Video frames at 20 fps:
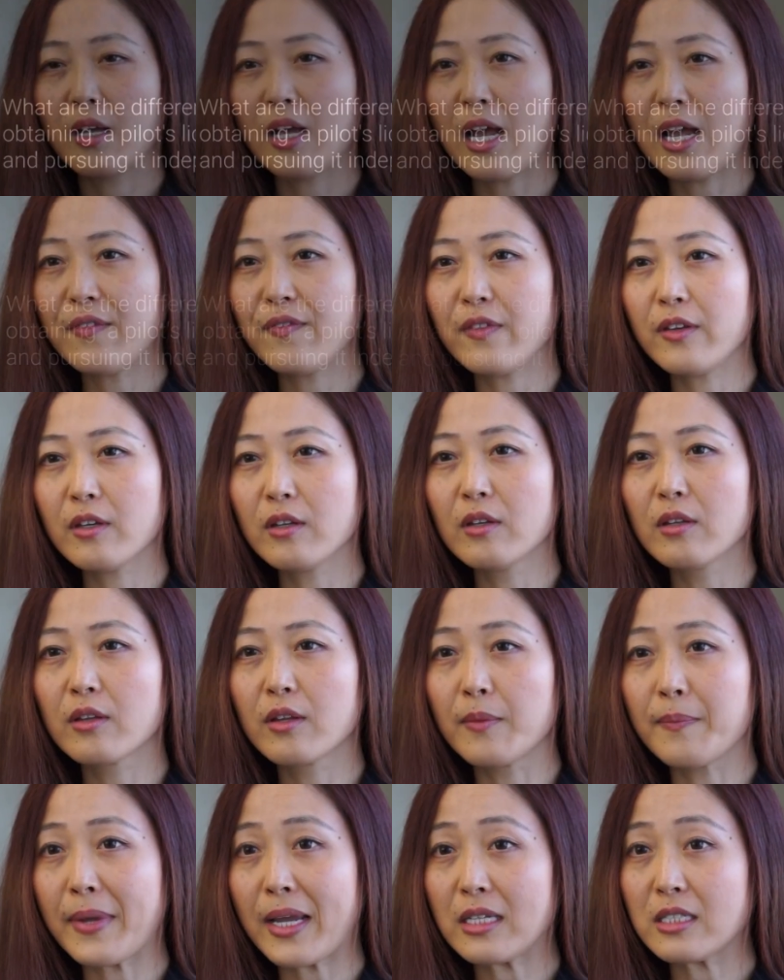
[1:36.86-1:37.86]
I feel
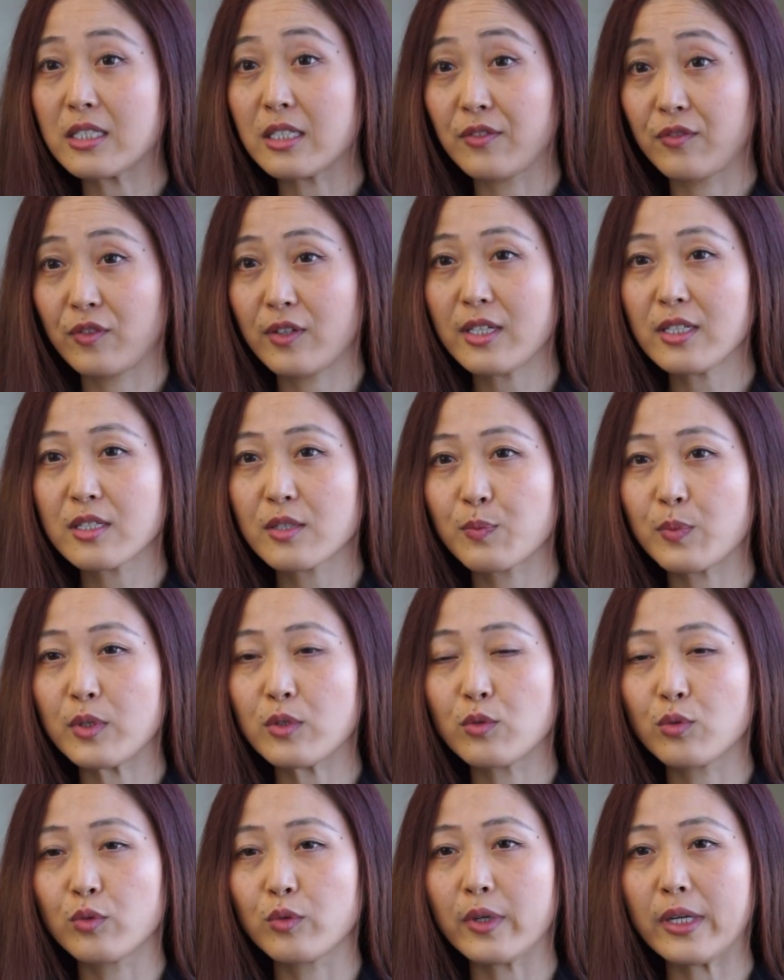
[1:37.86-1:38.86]
the main difference
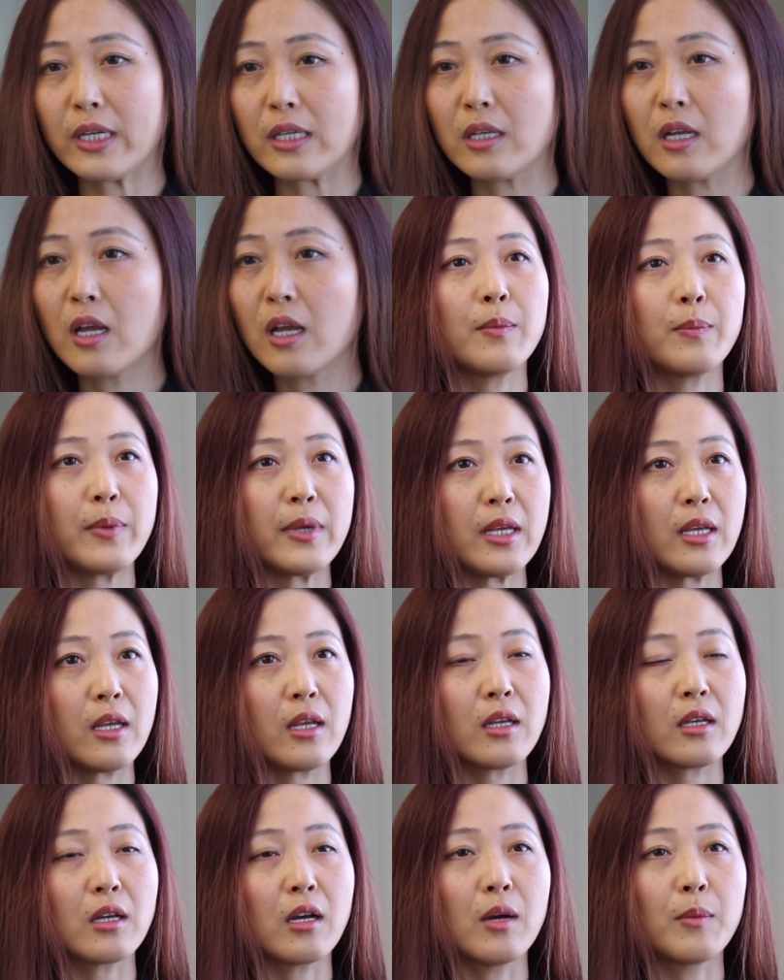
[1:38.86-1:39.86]
between
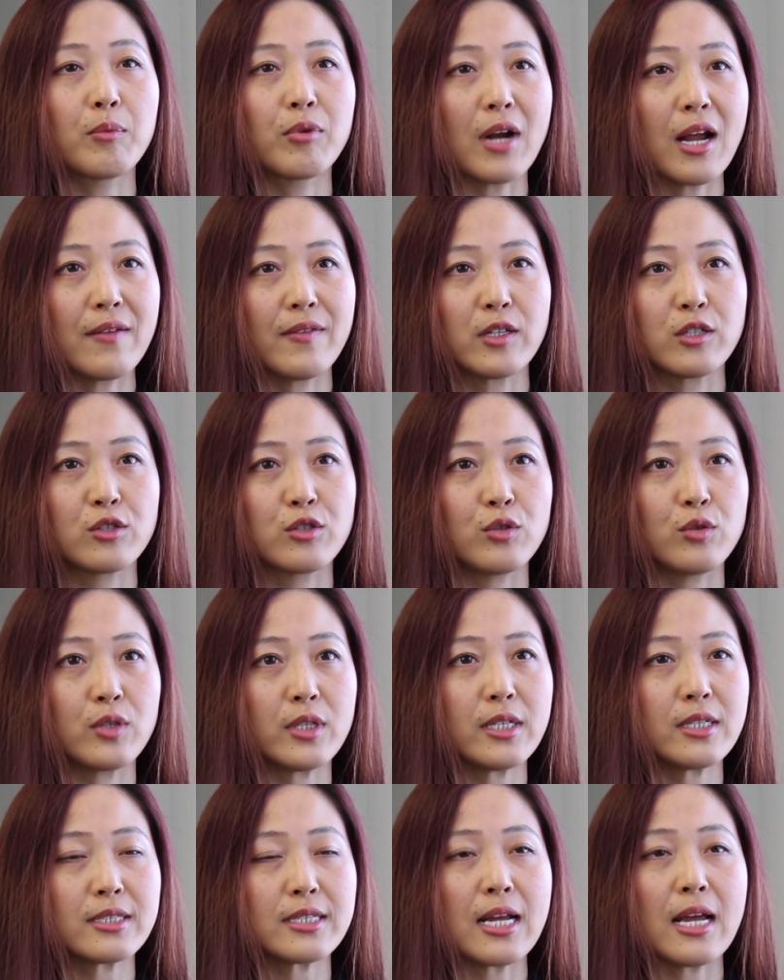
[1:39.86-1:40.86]
being a private
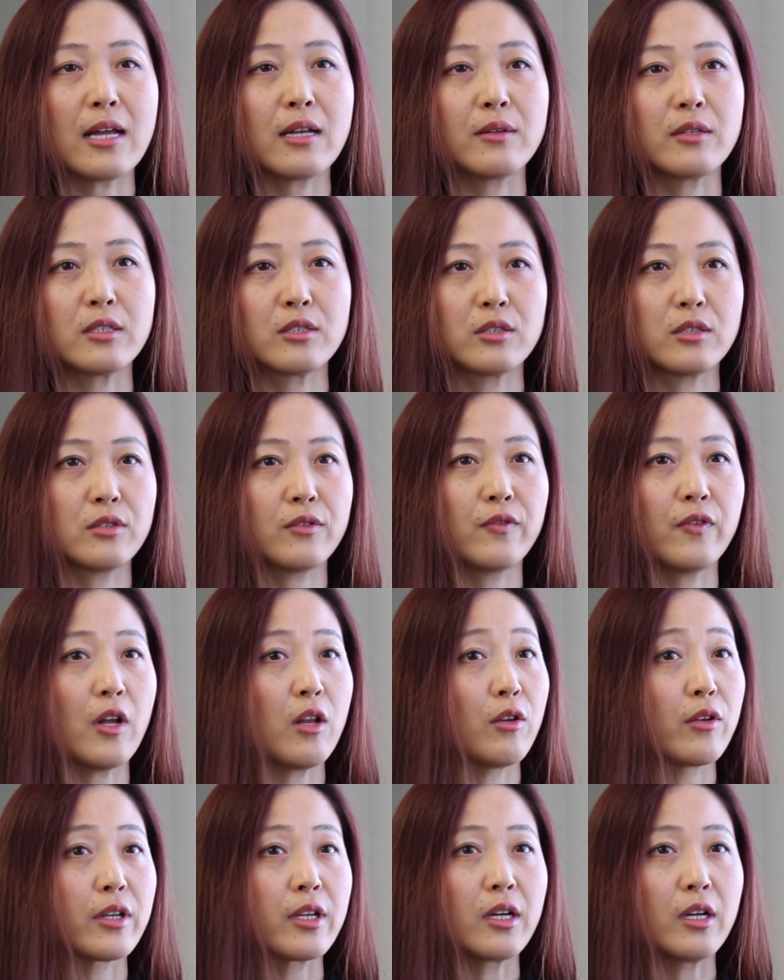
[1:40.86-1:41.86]
student and
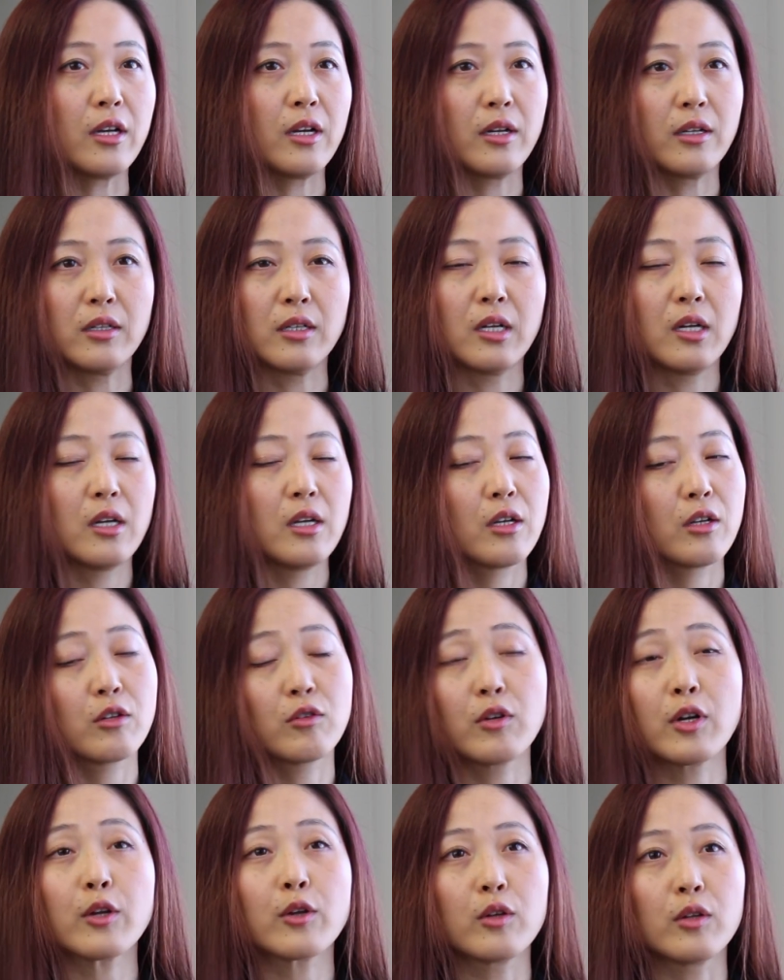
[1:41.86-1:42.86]
following a
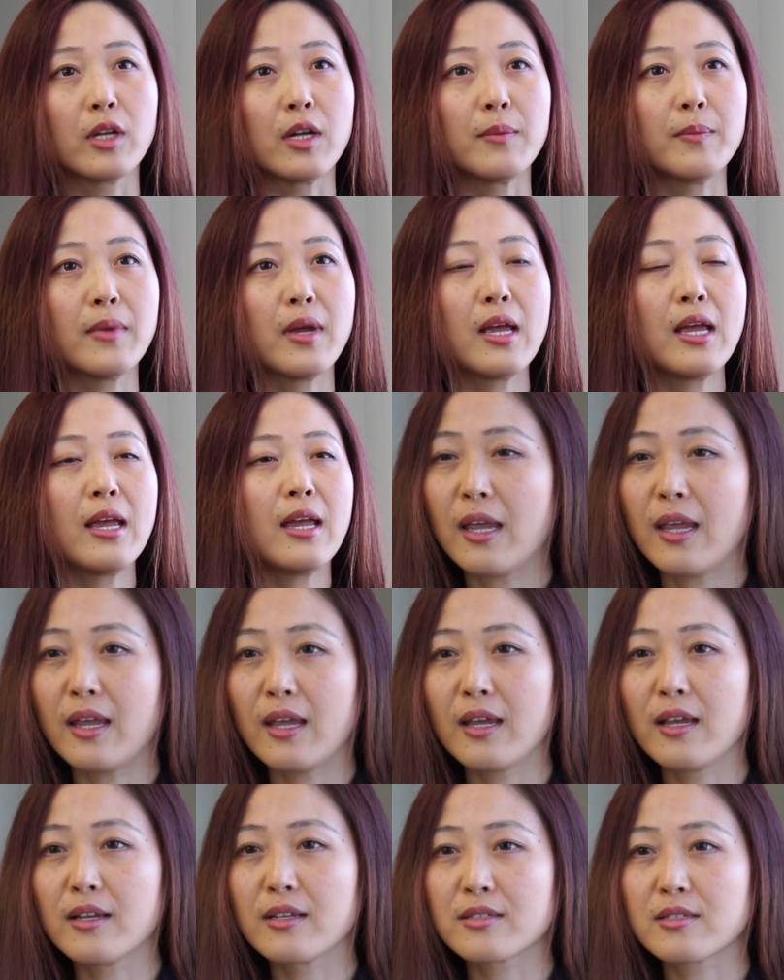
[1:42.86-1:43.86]
curriculum
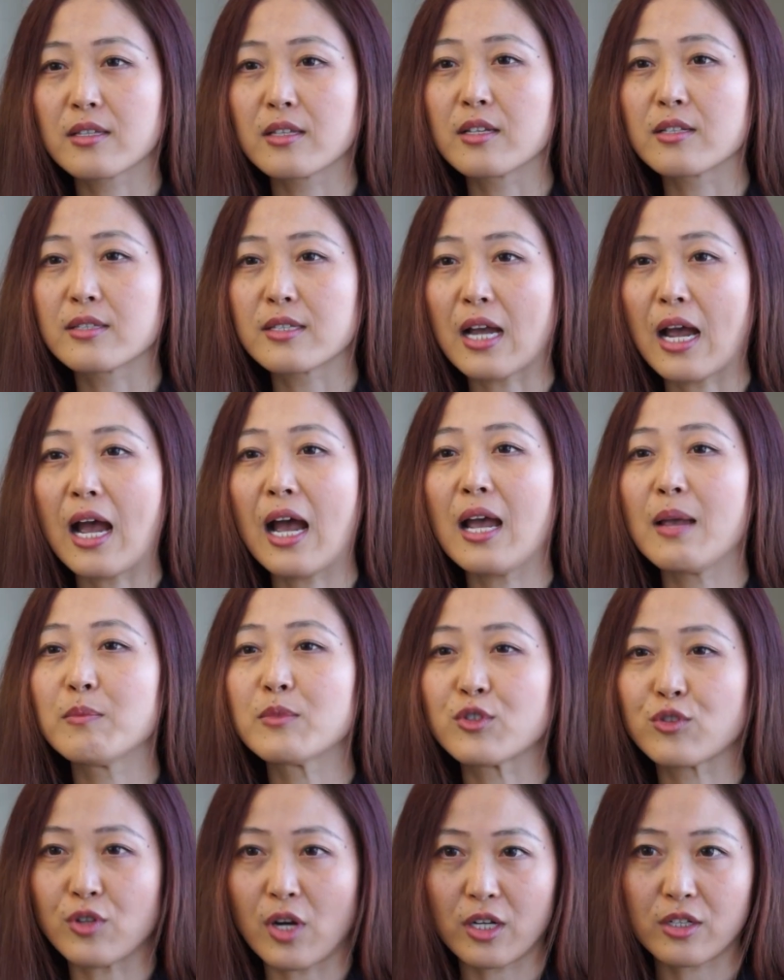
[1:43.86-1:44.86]
is the time
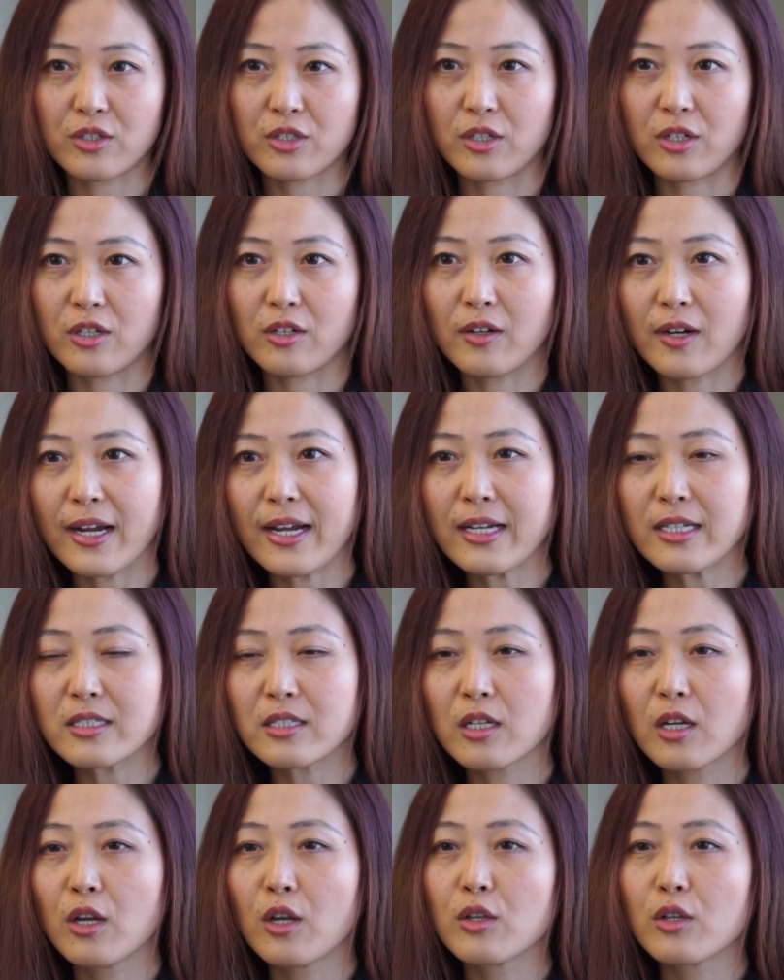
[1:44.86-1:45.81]
structure, right?